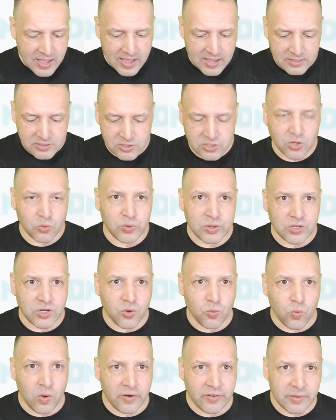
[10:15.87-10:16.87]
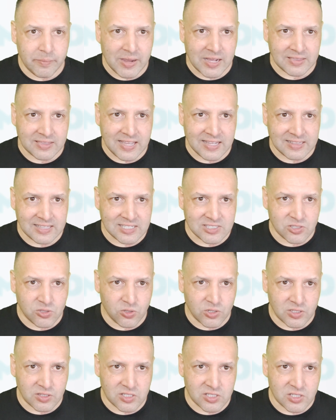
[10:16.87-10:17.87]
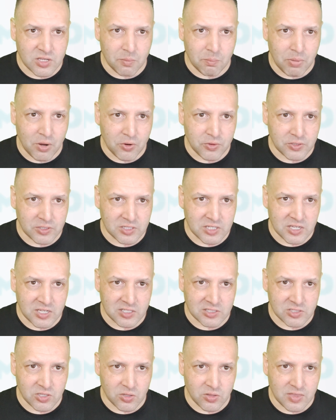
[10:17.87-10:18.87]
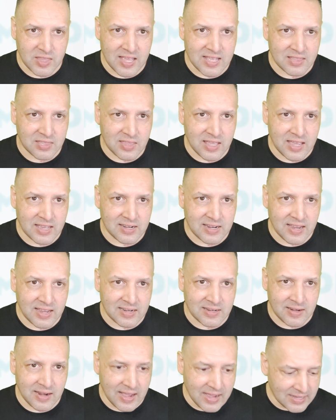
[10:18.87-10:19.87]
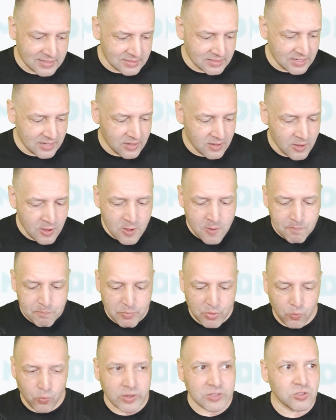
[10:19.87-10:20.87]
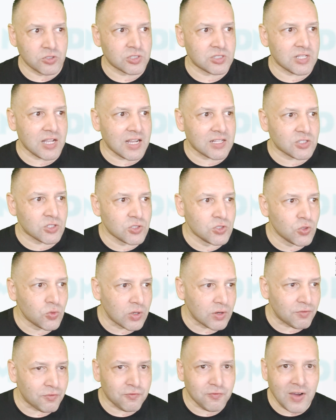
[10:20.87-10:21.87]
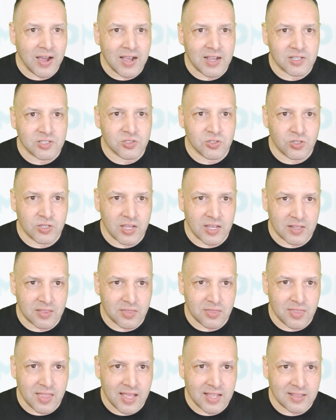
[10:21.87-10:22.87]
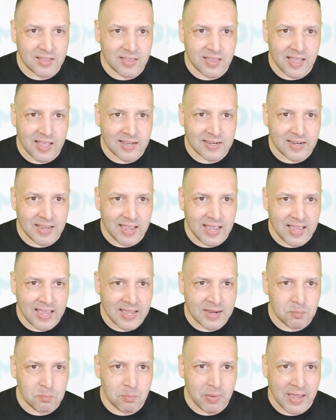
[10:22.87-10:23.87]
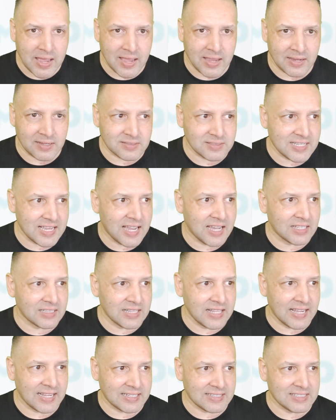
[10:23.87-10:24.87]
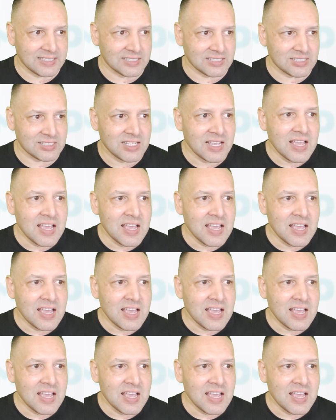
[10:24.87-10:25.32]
So we don't worry about that. Let's look at this component here. So that, and under. But when you start to do it fast, you get that, and bang, down like this.